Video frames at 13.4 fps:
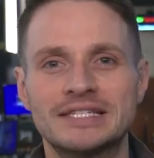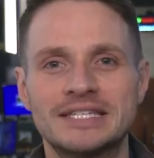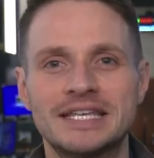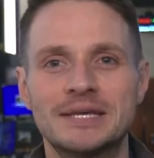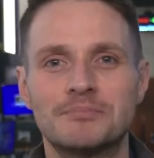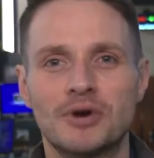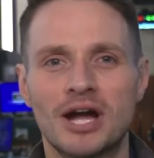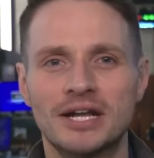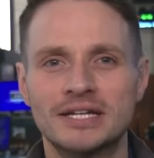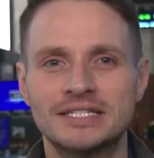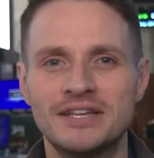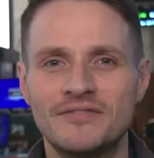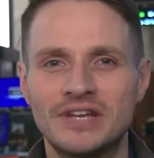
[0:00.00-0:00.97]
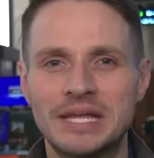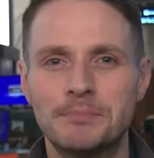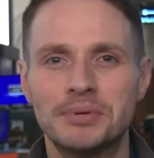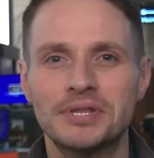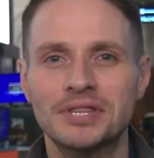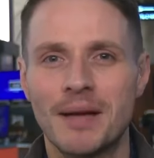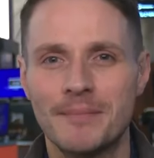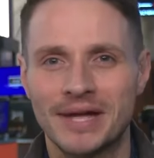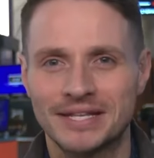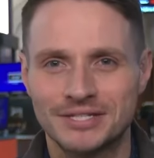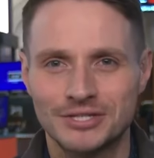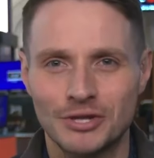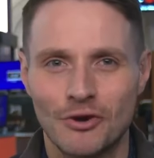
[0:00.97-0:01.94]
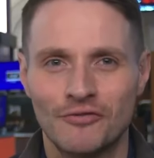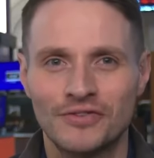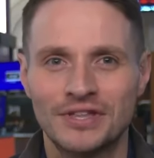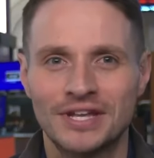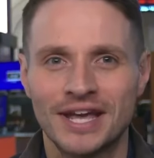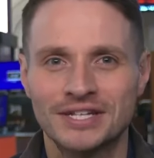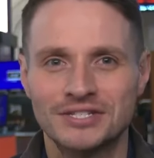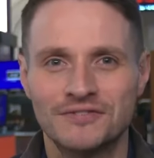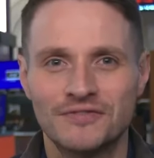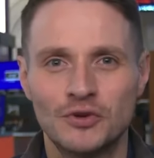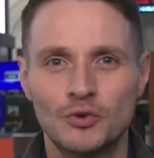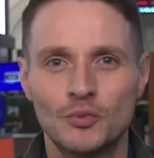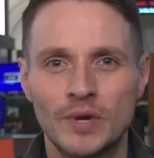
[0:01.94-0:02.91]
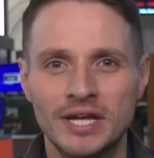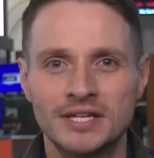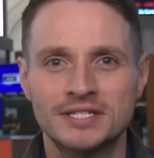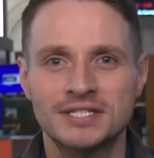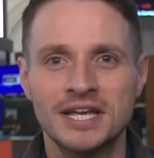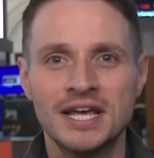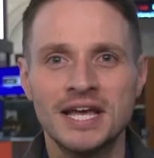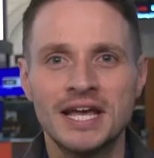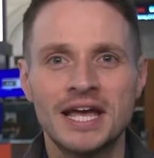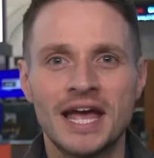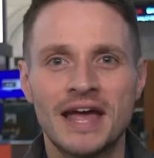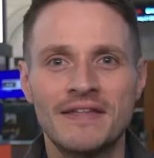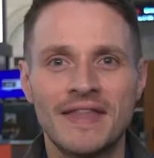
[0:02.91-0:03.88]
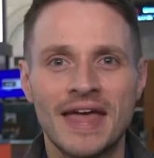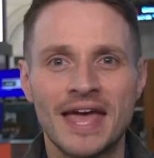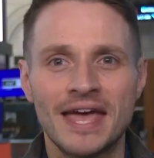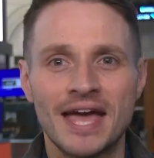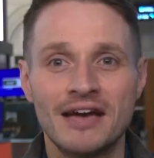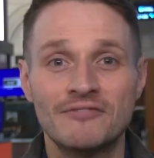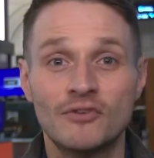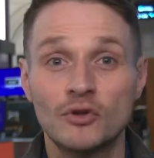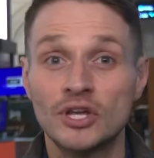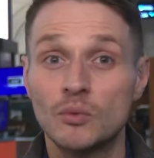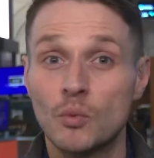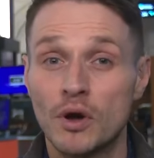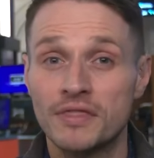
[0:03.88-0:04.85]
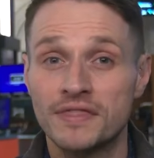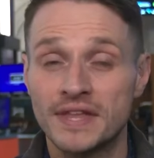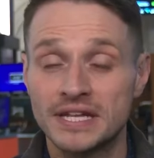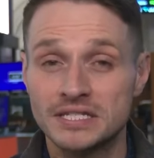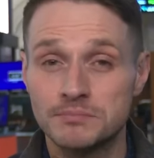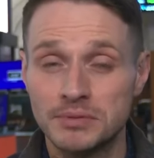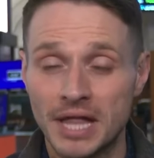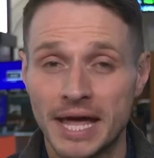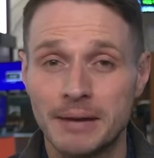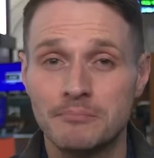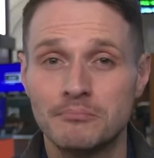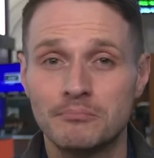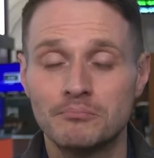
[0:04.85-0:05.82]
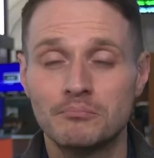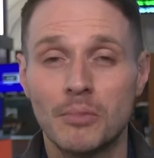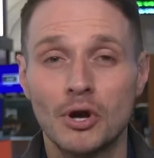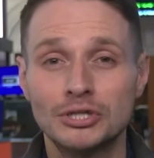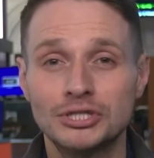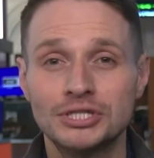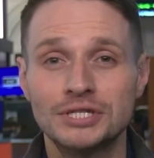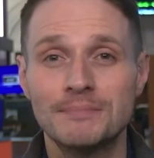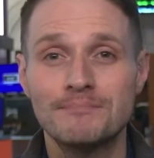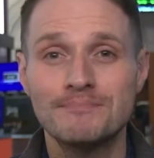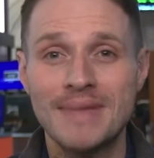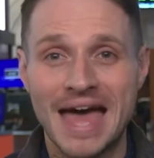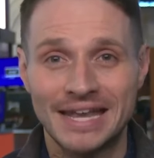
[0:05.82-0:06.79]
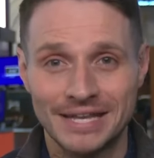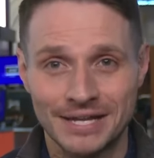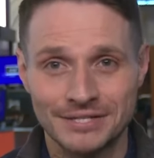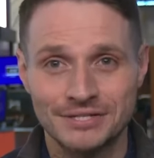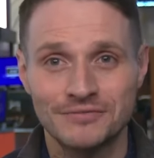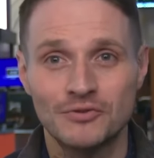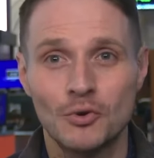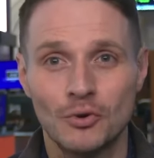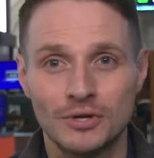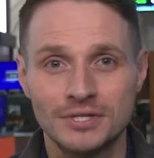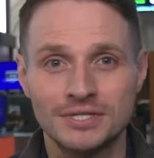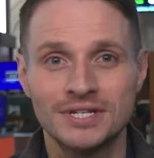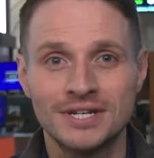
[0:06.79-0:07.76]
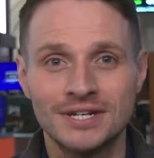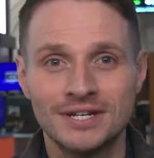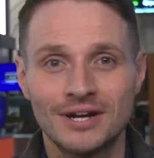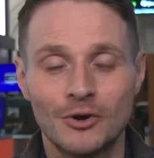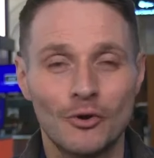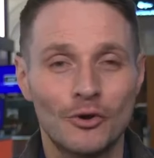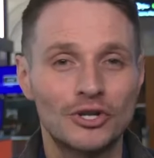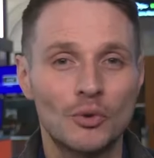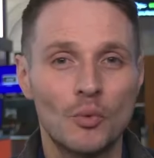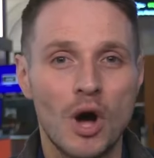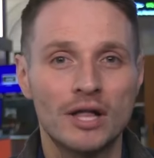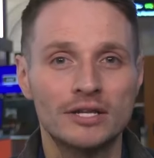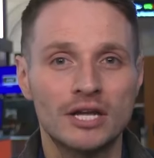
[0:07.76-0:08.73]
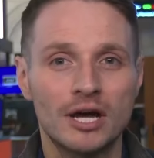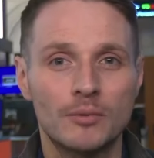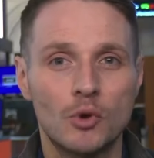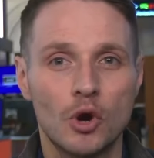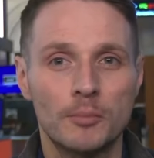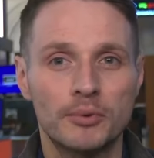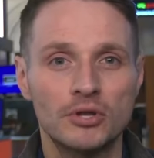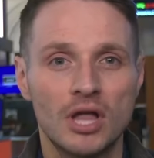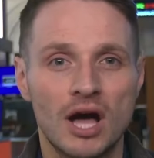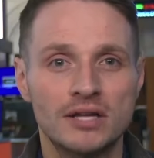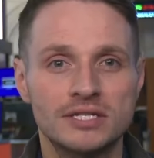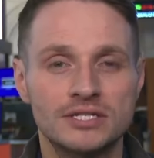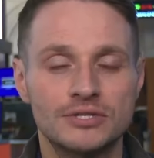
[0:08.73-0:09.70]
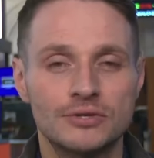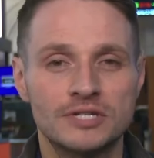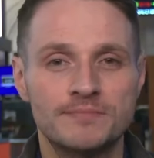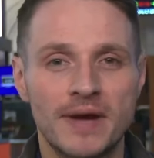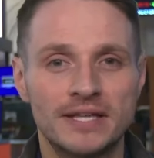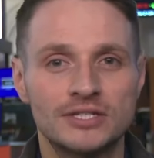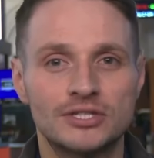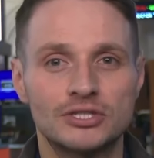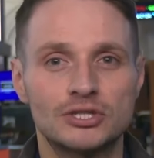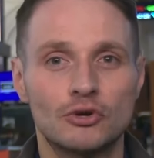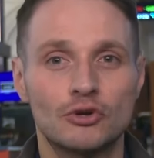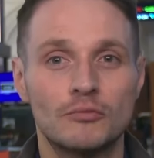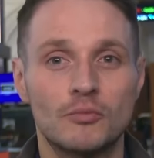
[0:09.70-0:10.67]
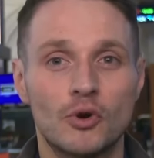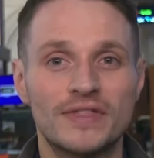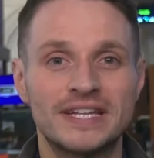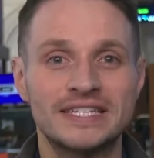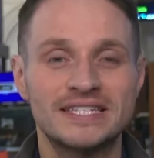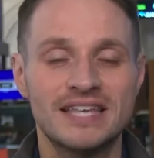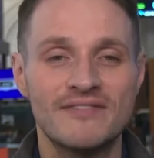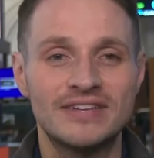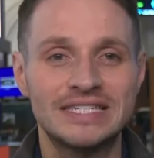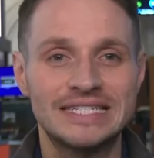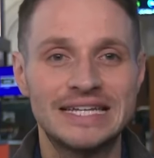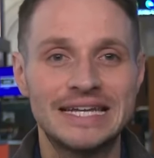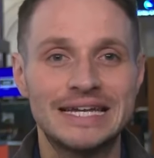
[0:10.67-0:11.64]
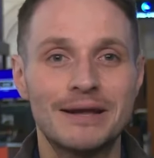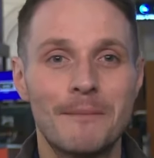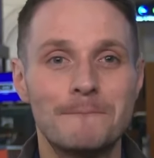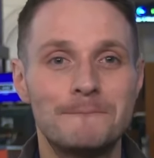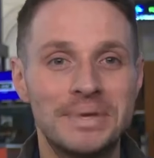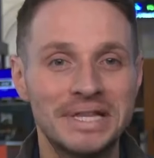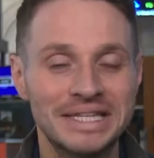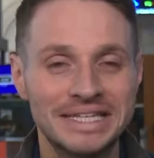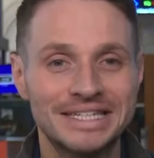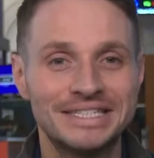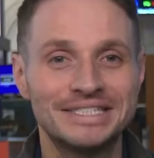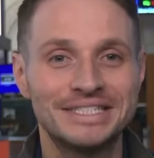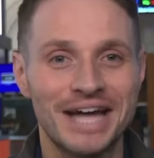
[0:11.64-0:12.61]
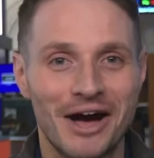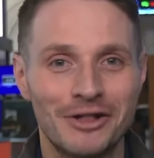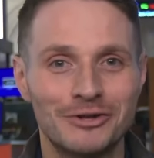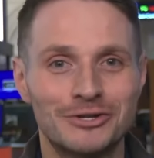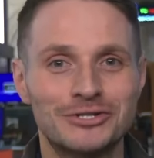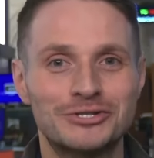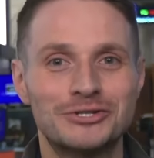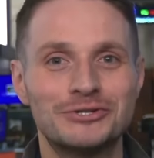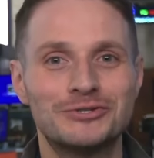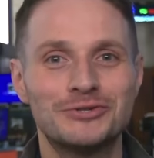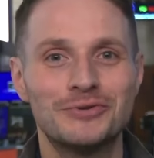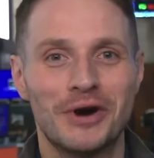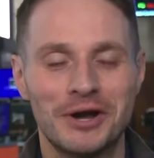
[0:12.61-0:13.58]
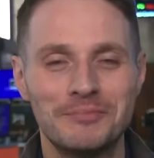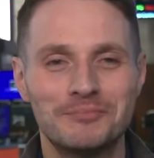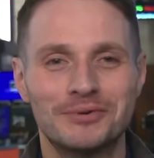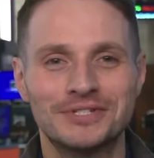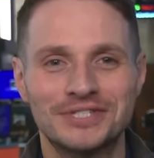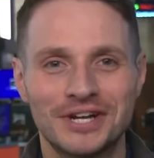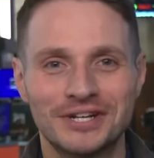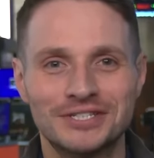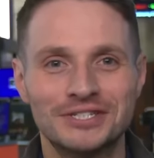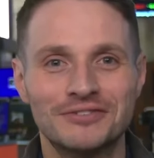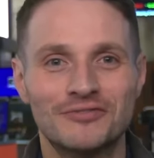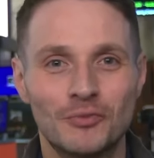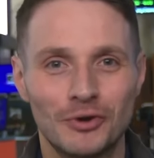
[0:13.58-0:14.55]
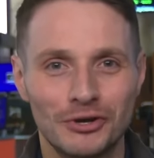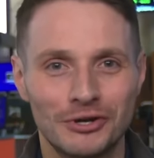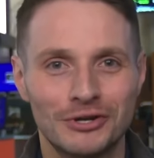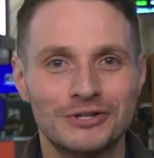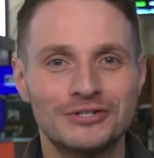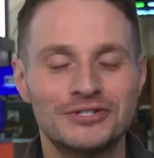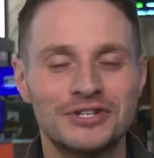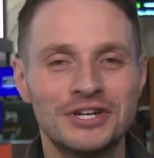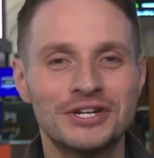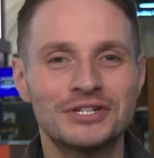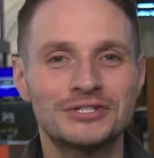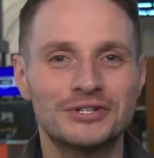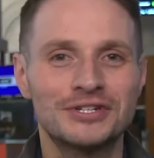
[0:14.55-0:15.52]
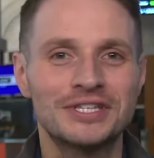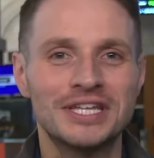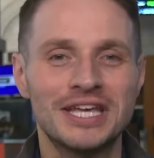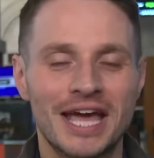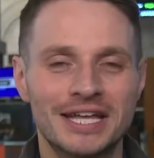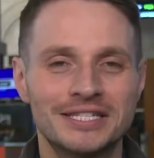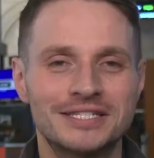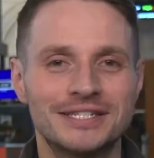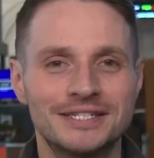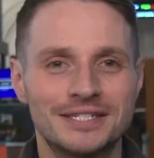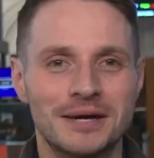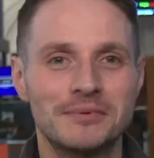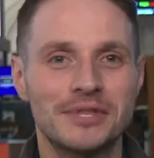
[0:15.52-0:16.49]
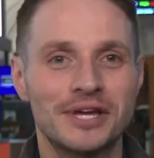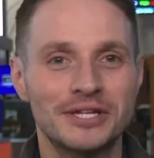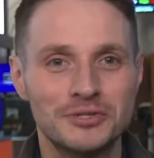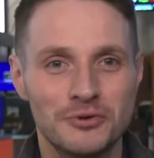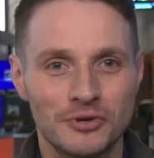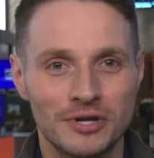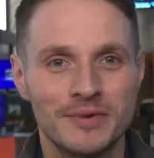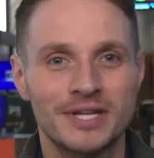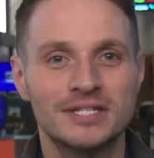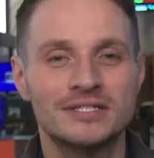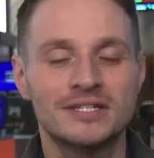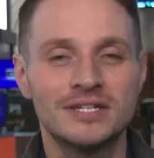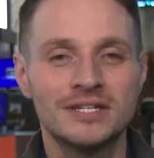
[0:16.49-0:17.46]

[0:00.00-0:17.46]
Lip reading: see productivity plummet over the next few weeks, and they have only one thing to blame: March Madness, of course. According to WalletHub, corporate losses are expected to total more than $17 billion due to unproductive workers during the NCAA tournament.